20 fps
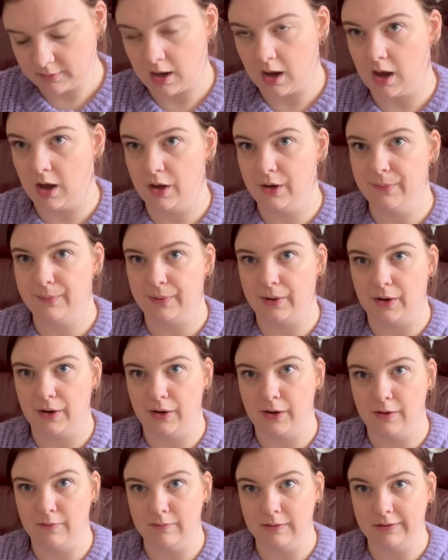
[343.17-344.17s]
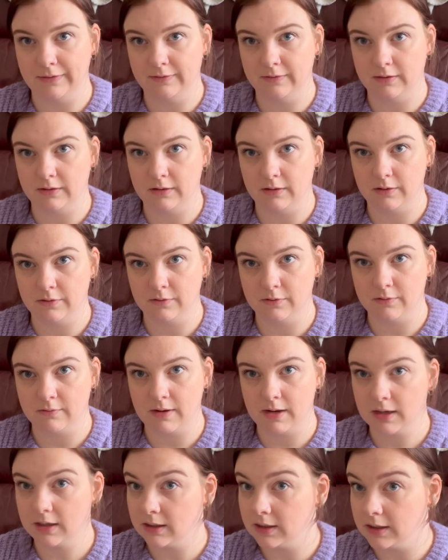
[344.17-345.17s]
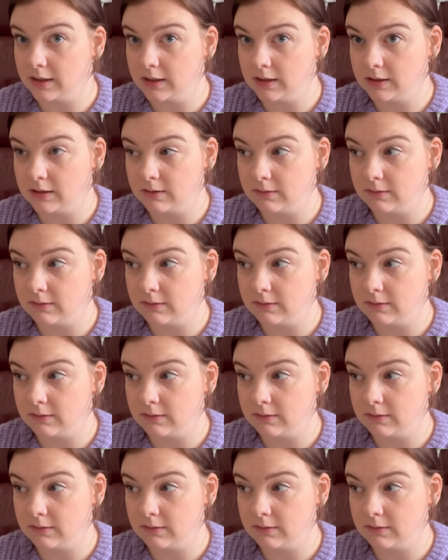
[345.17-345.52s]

I hope I've listed those correctly.